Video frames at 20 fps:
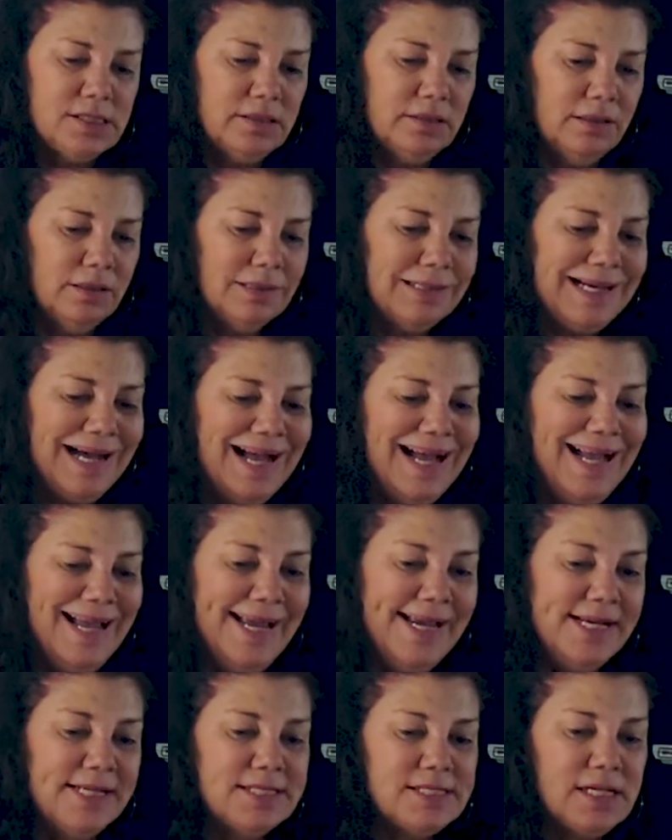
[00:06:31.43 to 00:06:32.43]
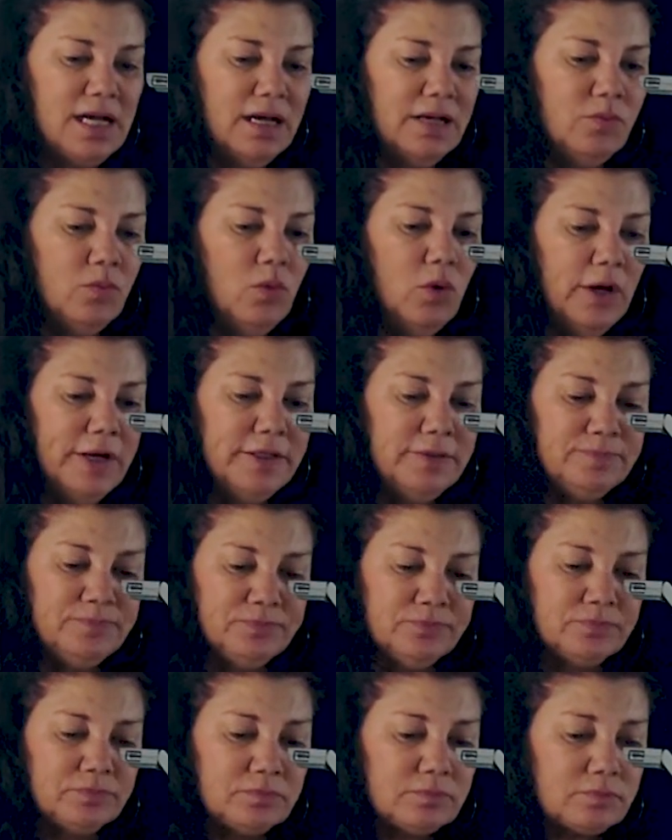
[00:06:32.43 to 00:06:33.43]
little guides on what
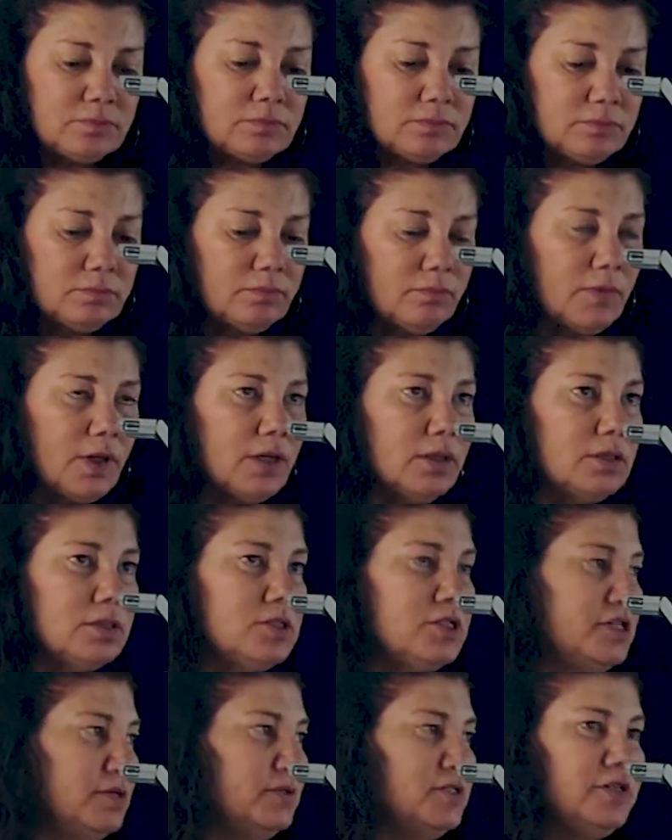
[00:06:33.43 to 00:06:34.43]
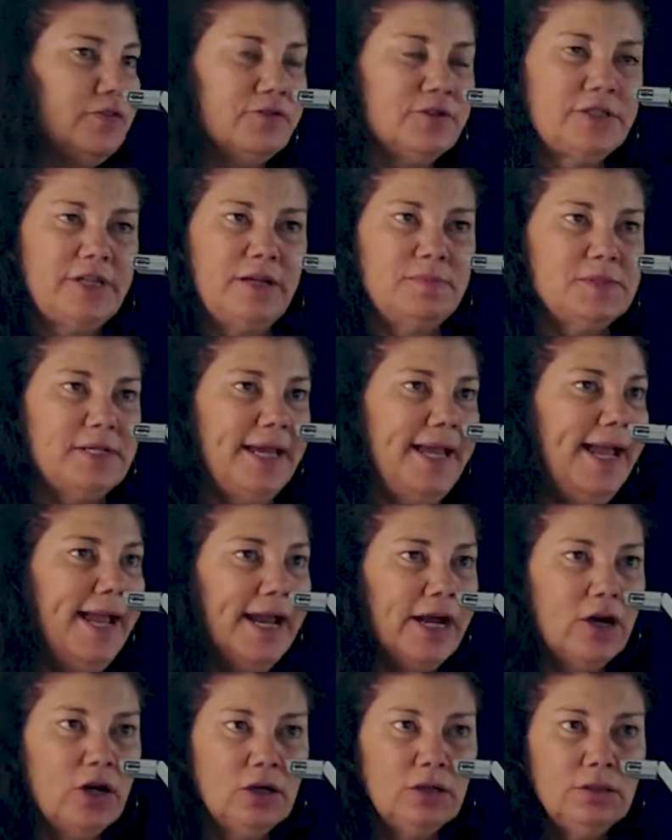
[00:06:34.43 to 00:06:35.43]
different types of
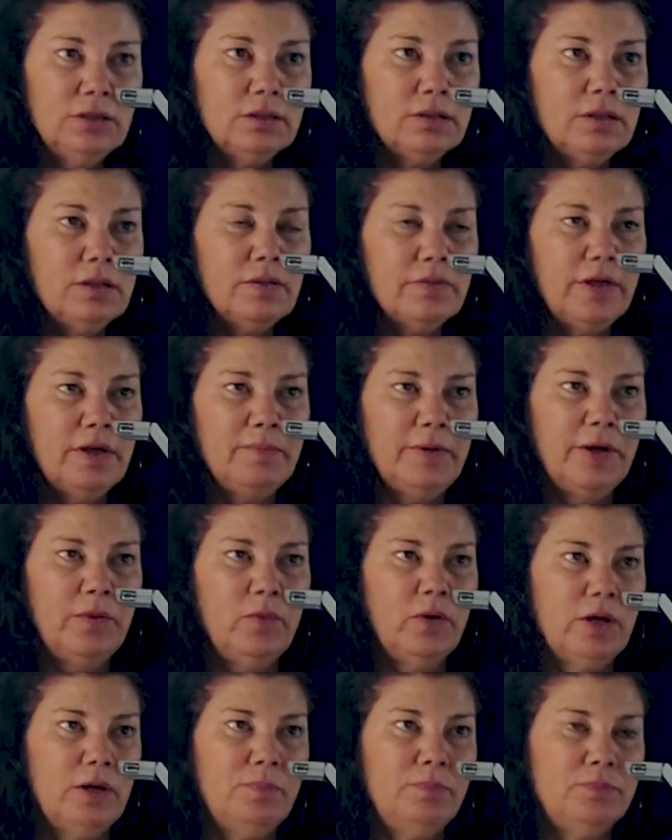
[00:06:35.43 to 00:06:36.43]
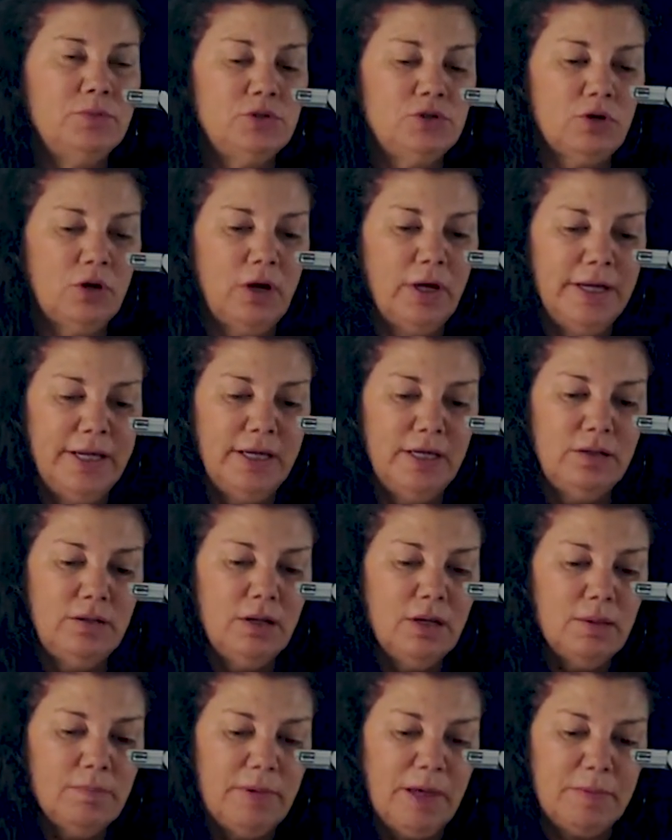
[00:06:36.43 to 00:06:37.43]
hair they might want to draw in.
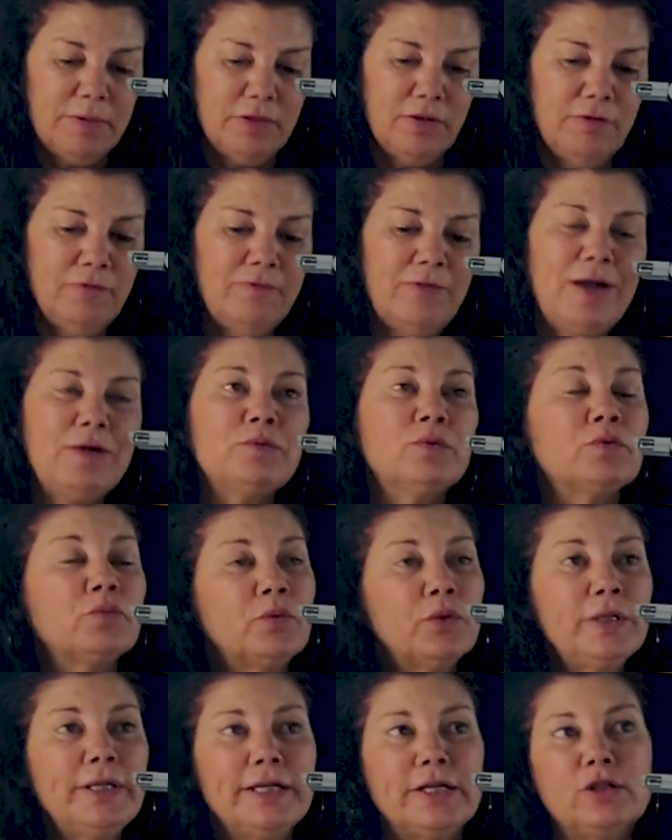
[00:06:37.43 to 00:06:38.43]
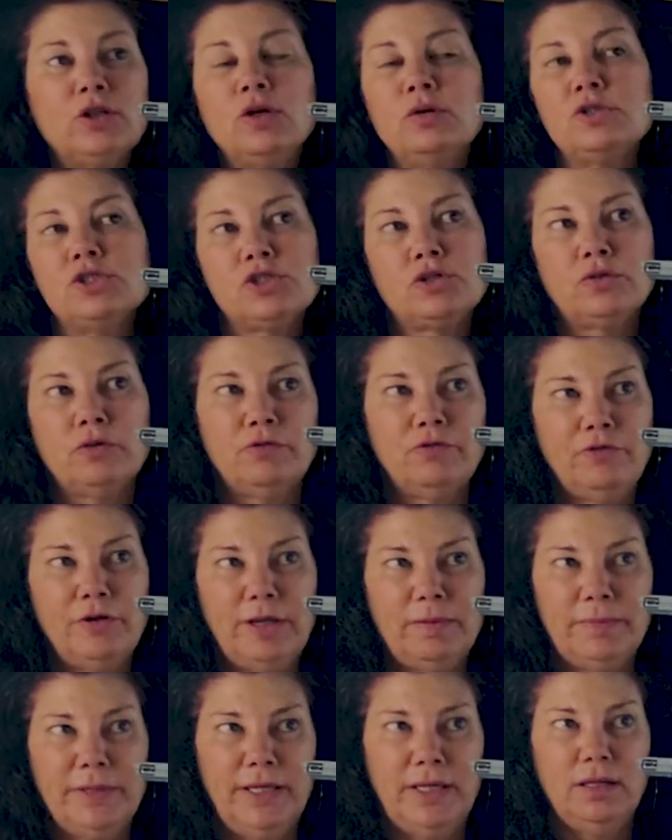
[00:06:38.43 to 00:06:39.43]
Maybe they'll find one really close to their
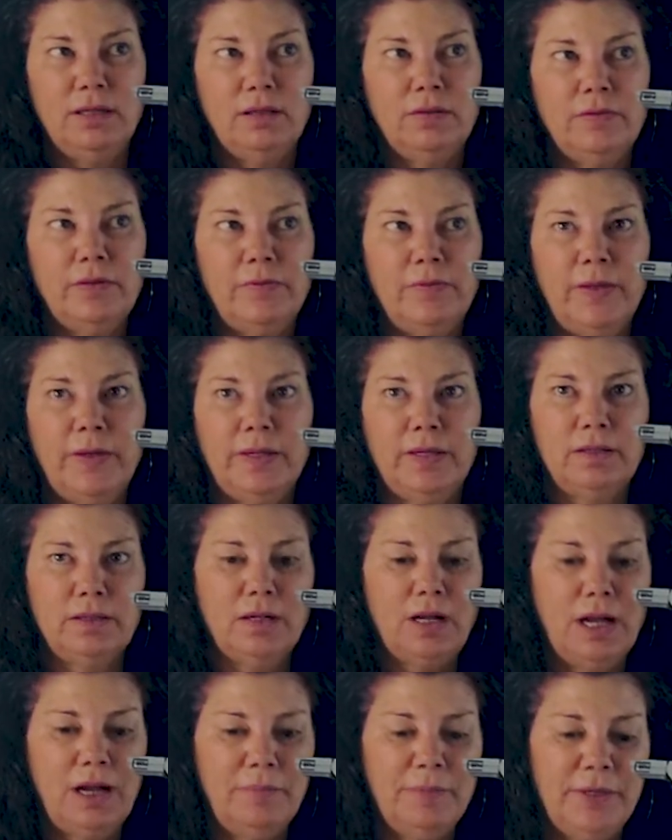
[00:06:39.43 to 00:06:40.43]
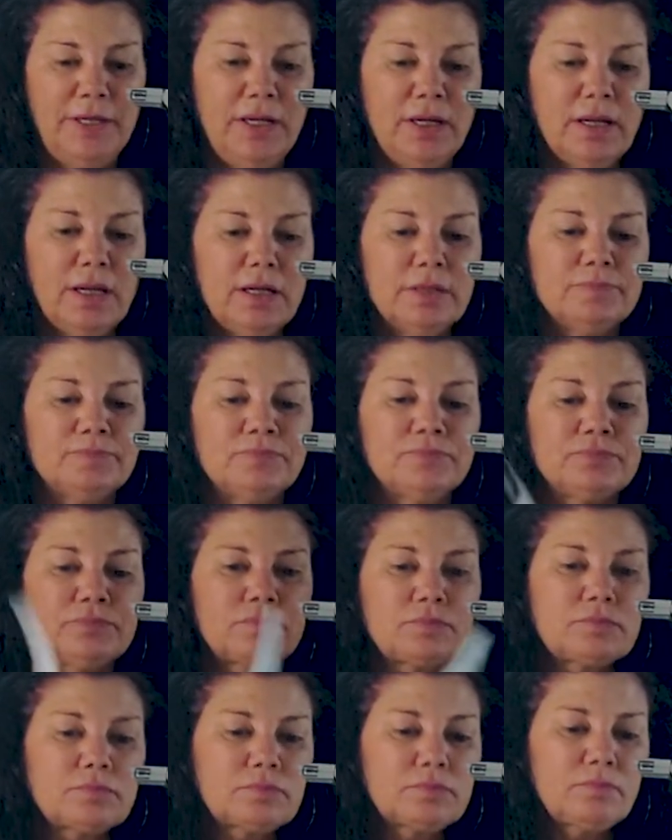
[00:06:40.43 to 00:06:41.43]
family that they can copy.
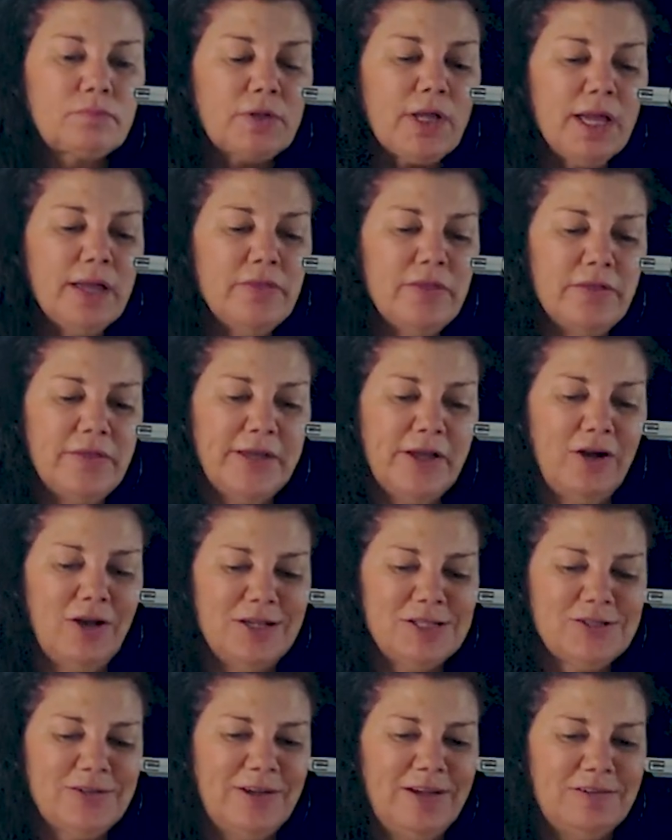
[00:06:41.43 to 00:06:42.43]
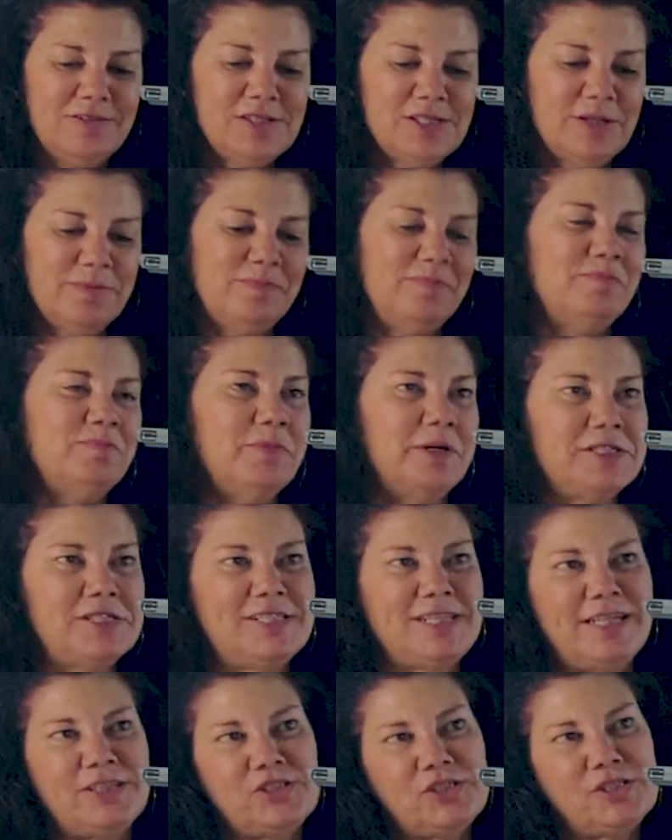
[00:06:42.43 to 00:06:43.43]
And then they also have some
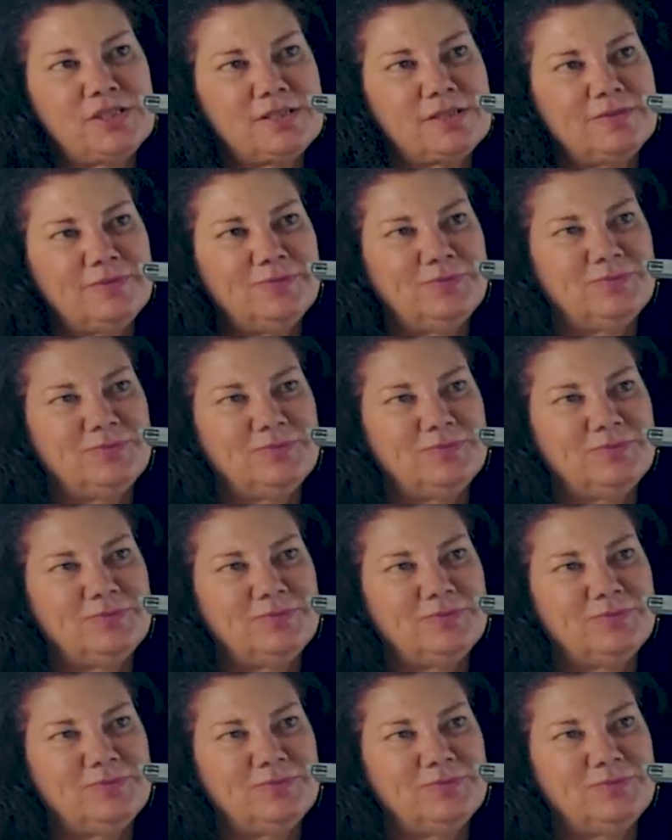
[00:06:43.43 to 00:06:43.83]
mustaches.